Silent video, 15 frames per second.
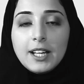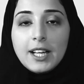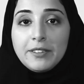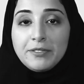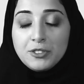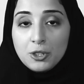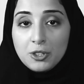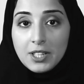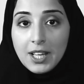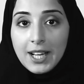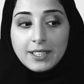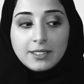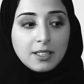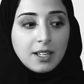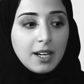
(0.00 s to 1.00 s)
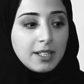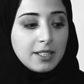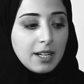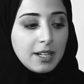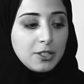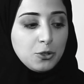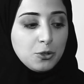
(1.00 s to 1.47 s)
After that,
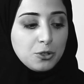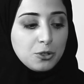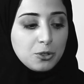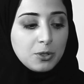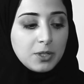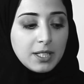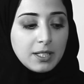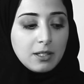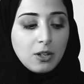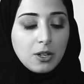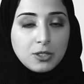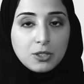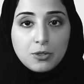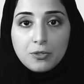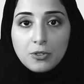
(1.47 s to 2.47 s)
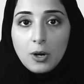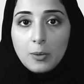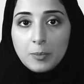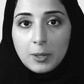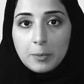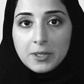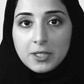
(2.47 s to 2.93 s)
I used to get lots of
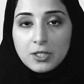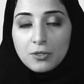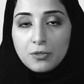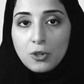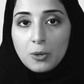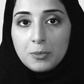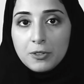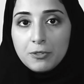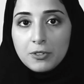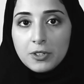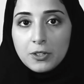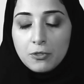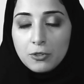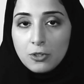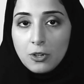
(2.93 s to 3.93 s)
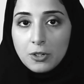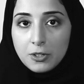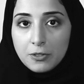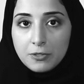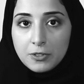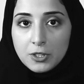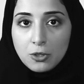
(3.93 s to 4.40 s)
compliments from different
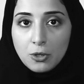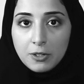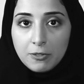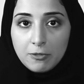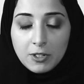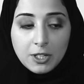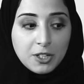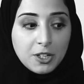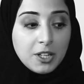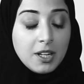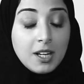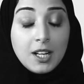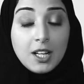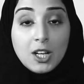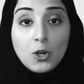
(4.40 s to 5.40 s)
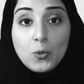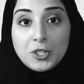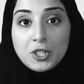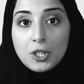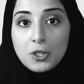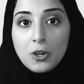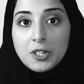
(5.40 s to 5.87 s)
photographers on Flickr,
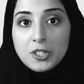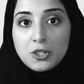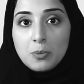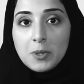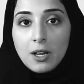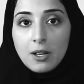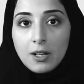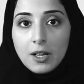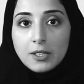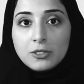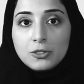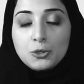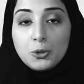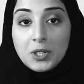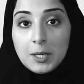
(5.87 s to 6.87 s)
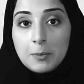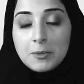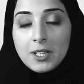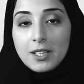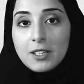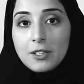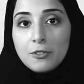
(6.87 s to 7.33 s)
which encouraged me a lot to keep
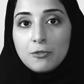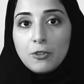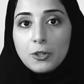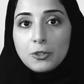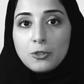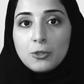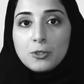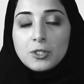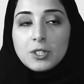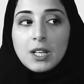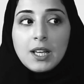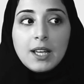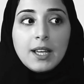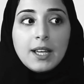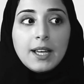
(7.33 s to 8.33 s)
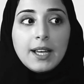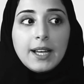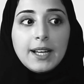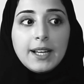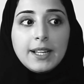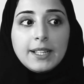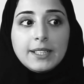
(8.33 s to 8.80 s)
taking photos,
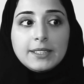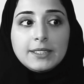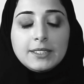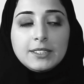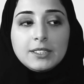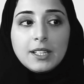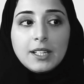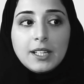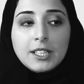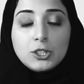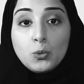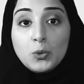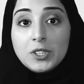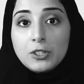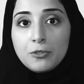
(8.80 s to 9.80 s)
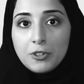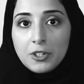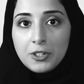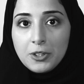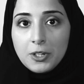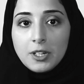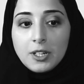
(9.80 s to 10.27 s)
and it went
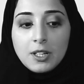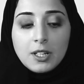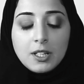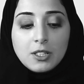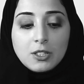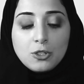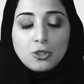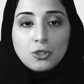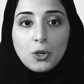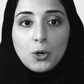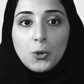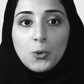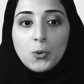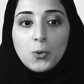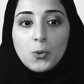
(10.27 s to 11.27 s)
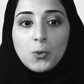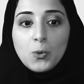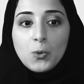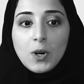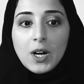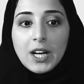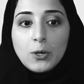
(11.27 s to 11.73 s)
further.
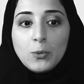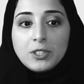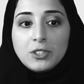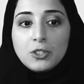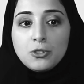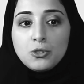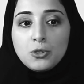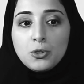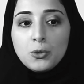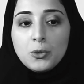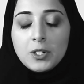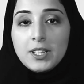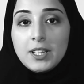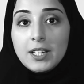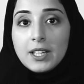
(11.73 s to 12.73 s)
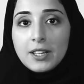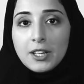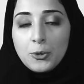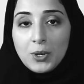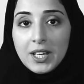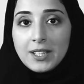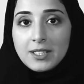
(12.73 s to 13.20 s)
So I wanted to
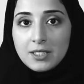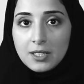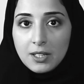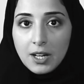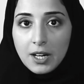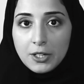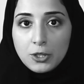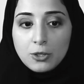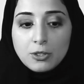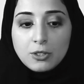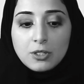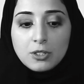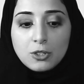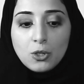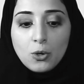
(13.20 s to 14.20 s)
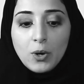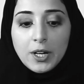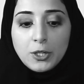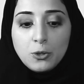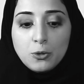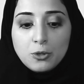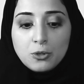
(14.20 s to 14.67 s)
create scenarios, so
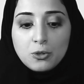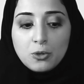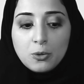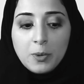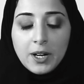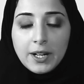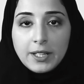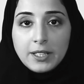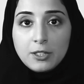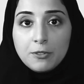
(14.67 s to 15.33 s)
I used to buy